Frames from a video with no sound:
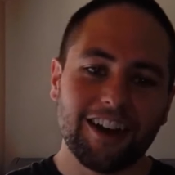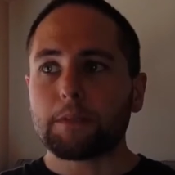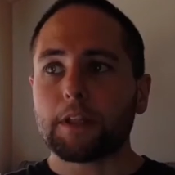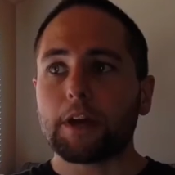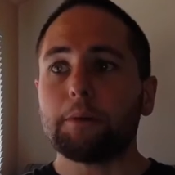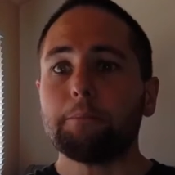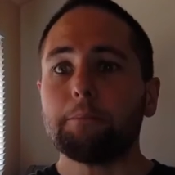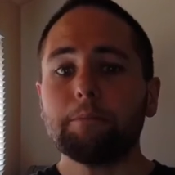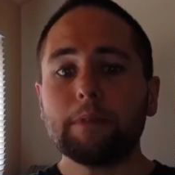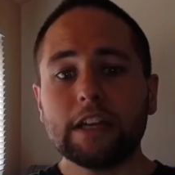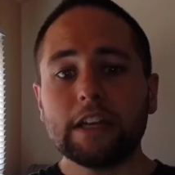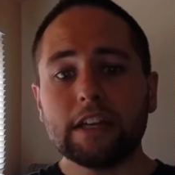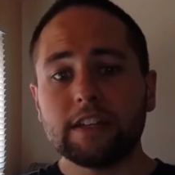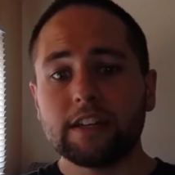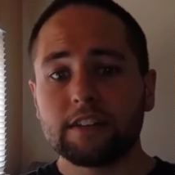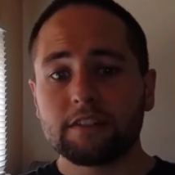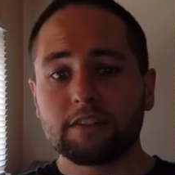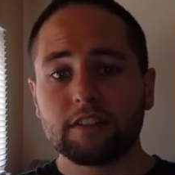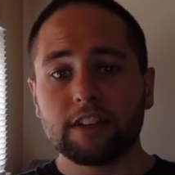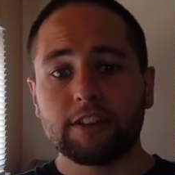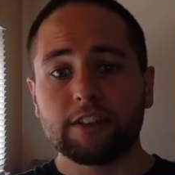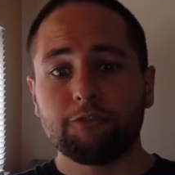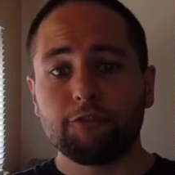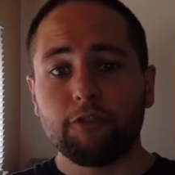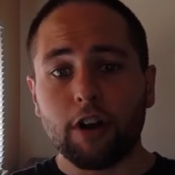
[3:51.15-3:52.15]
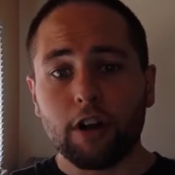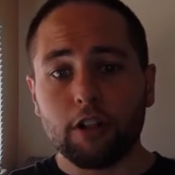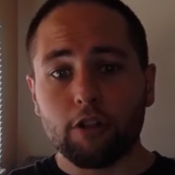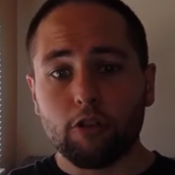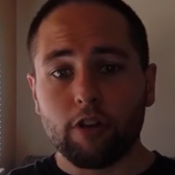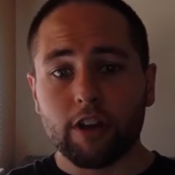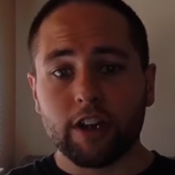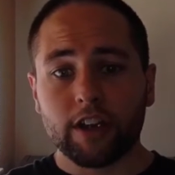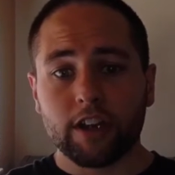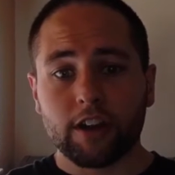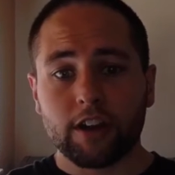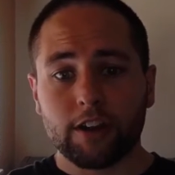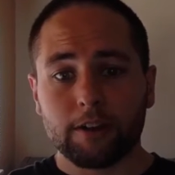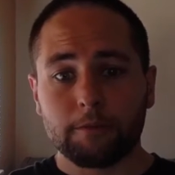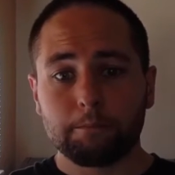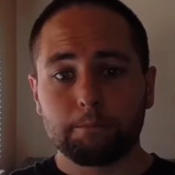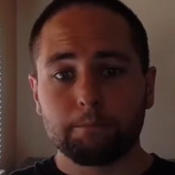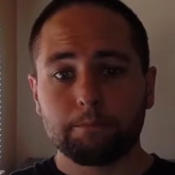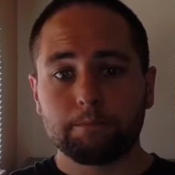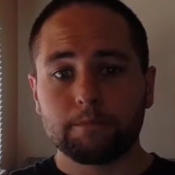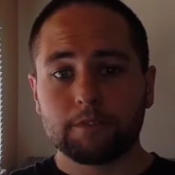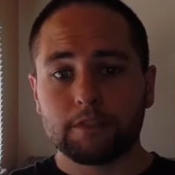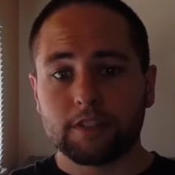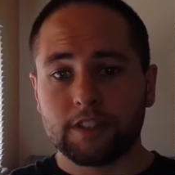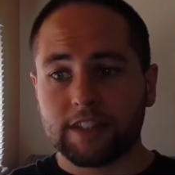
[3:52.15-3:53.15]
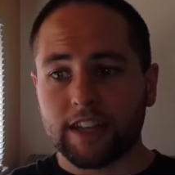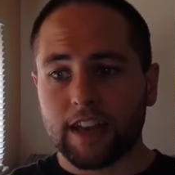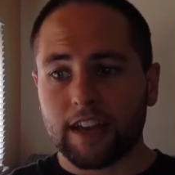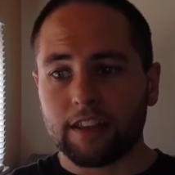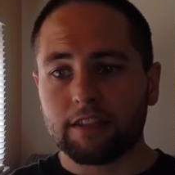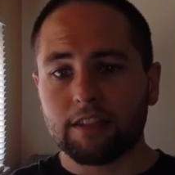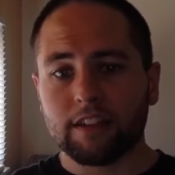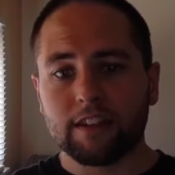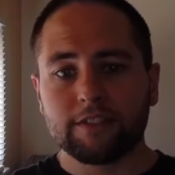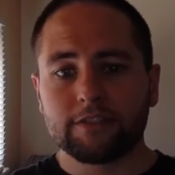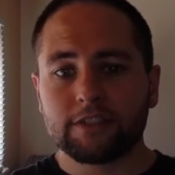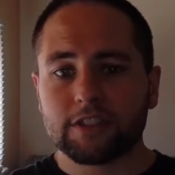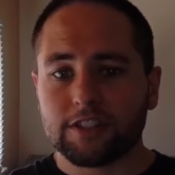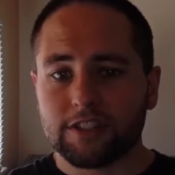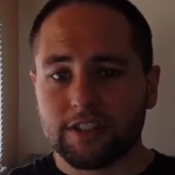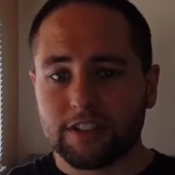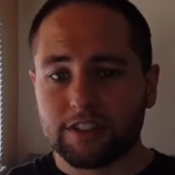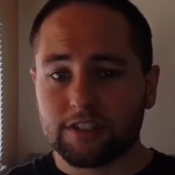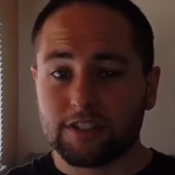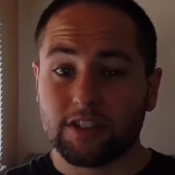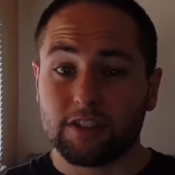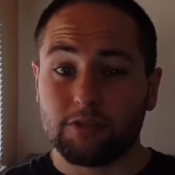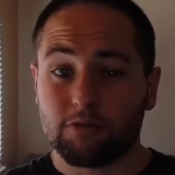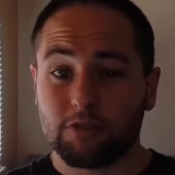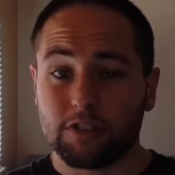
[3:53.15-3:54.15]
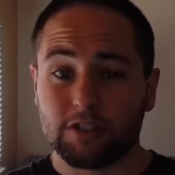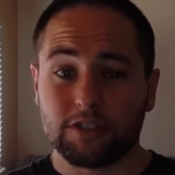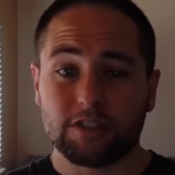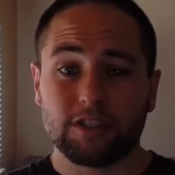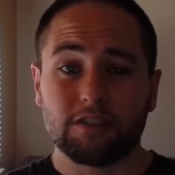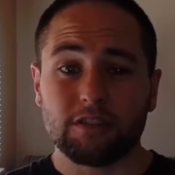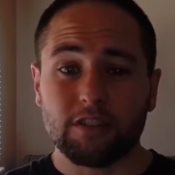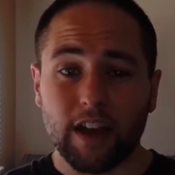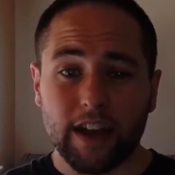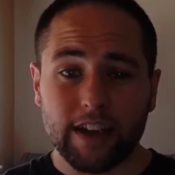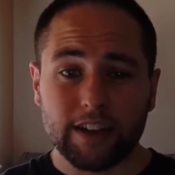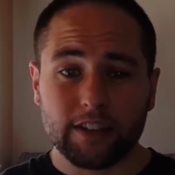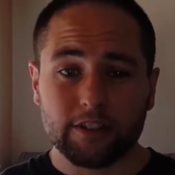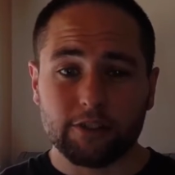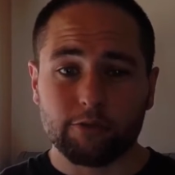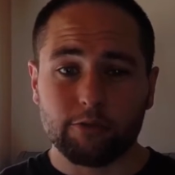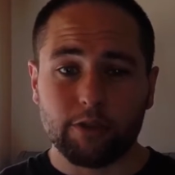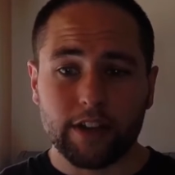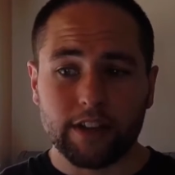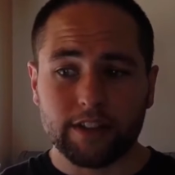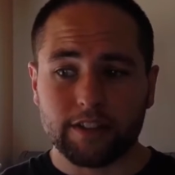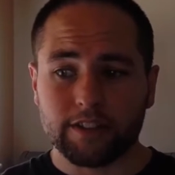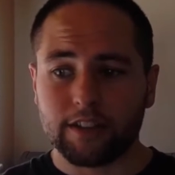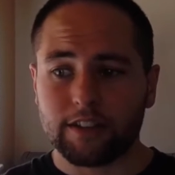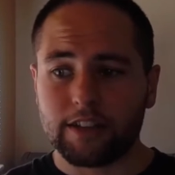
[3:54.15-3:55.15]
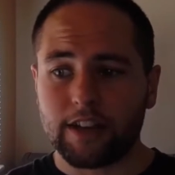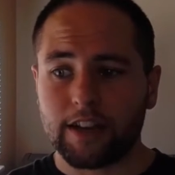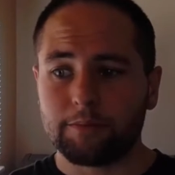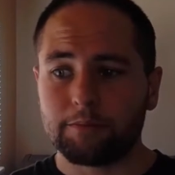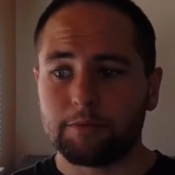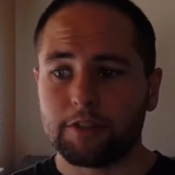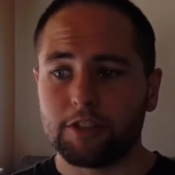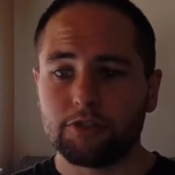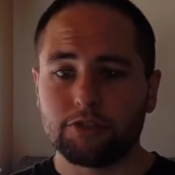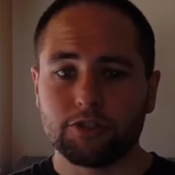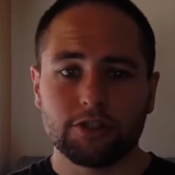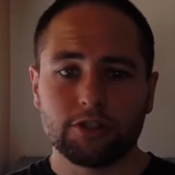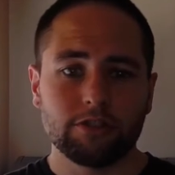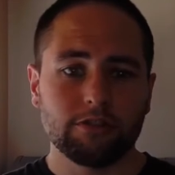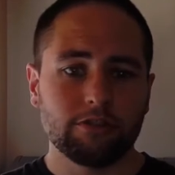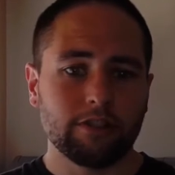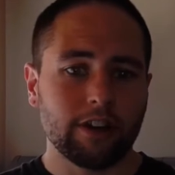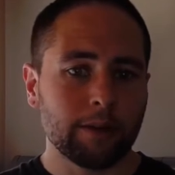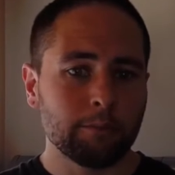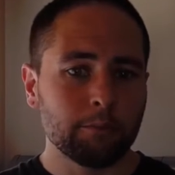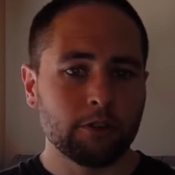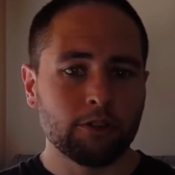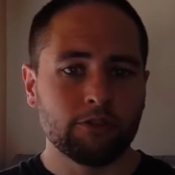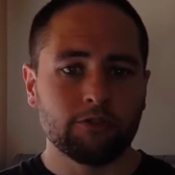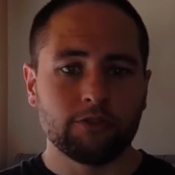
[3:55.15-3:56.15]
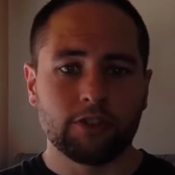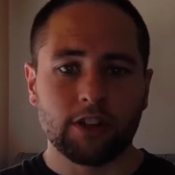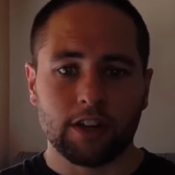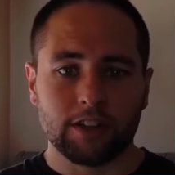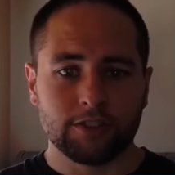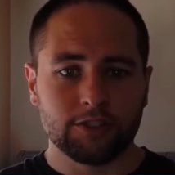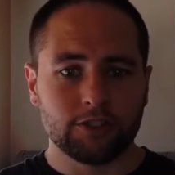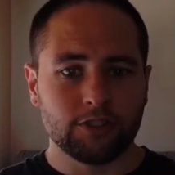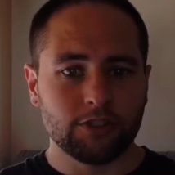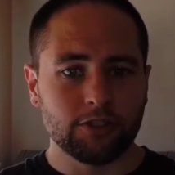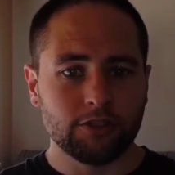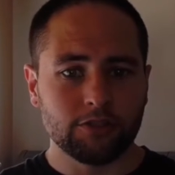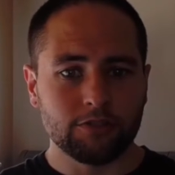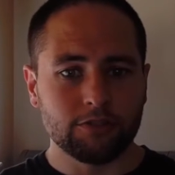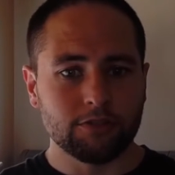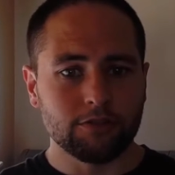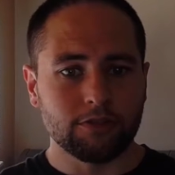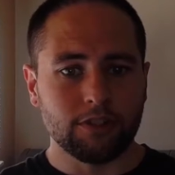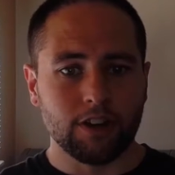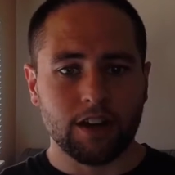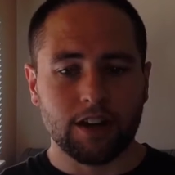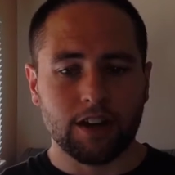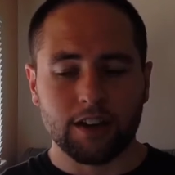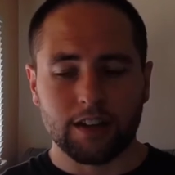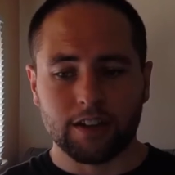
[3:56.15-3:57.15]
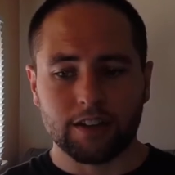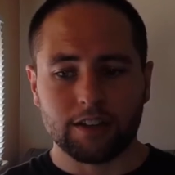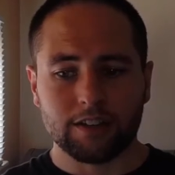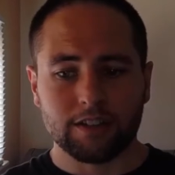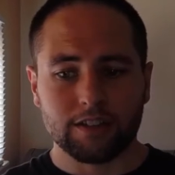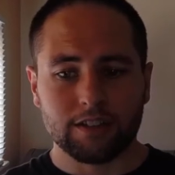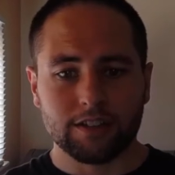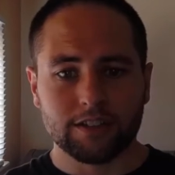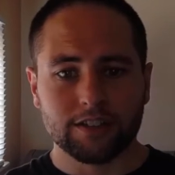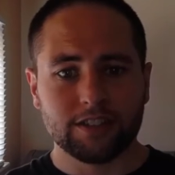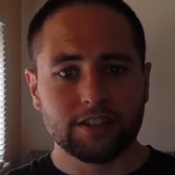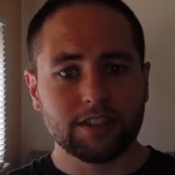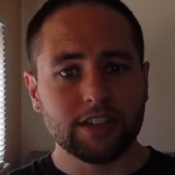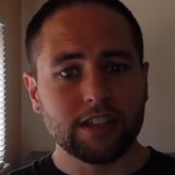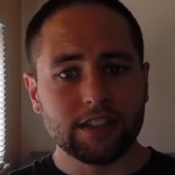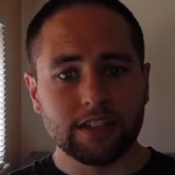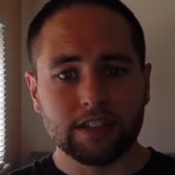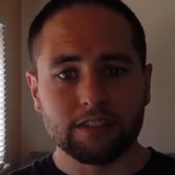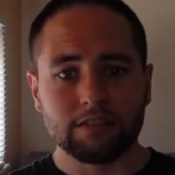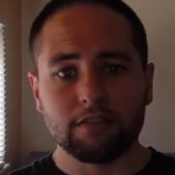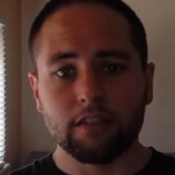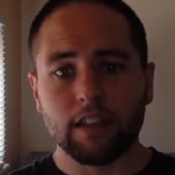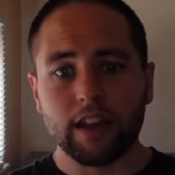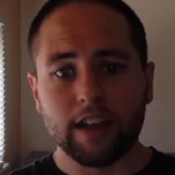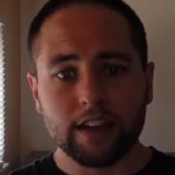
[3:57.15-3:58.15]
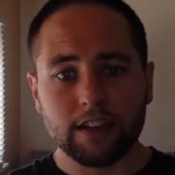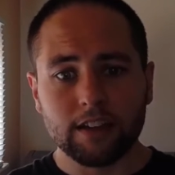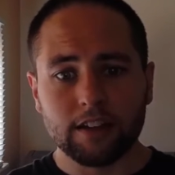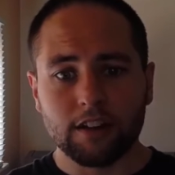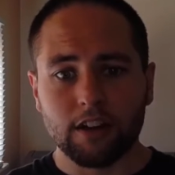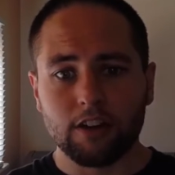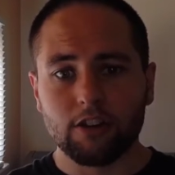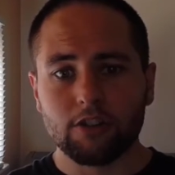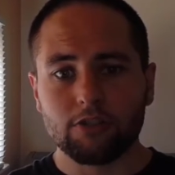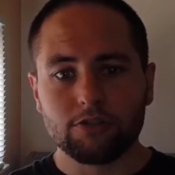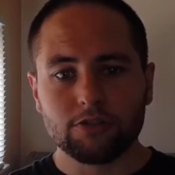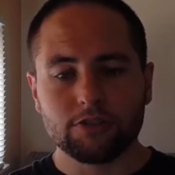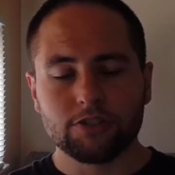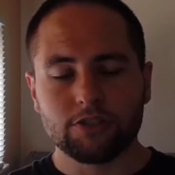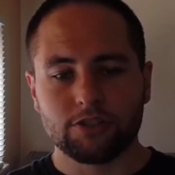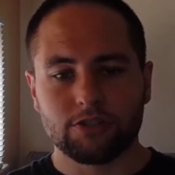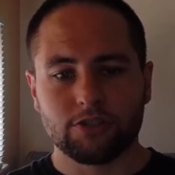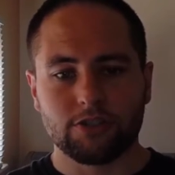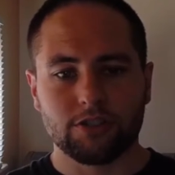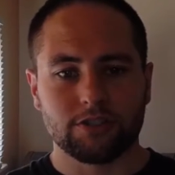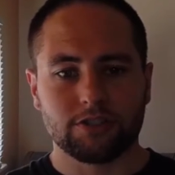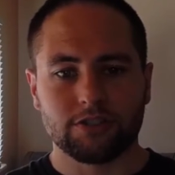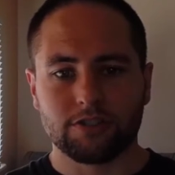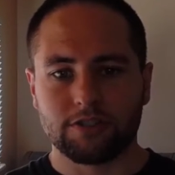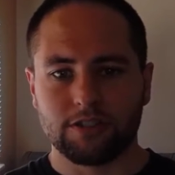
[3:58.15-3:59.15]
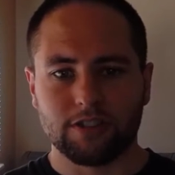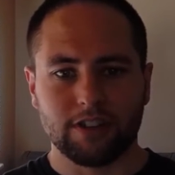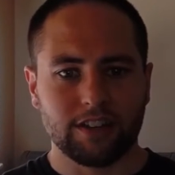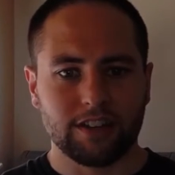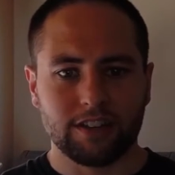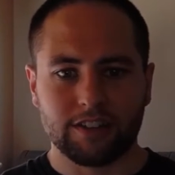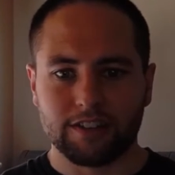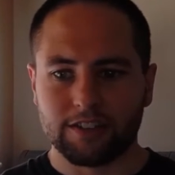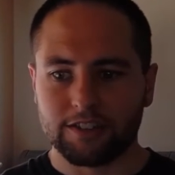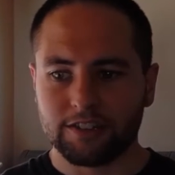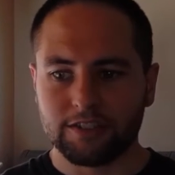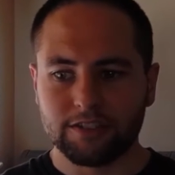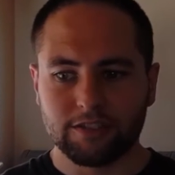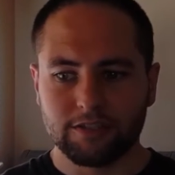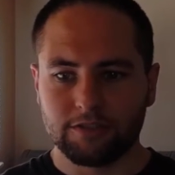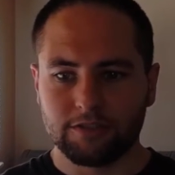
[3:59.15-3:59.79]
Immediately following up deadlifts, since it was a lighter weight than I'm used to, I moved on to seated leg curls, just to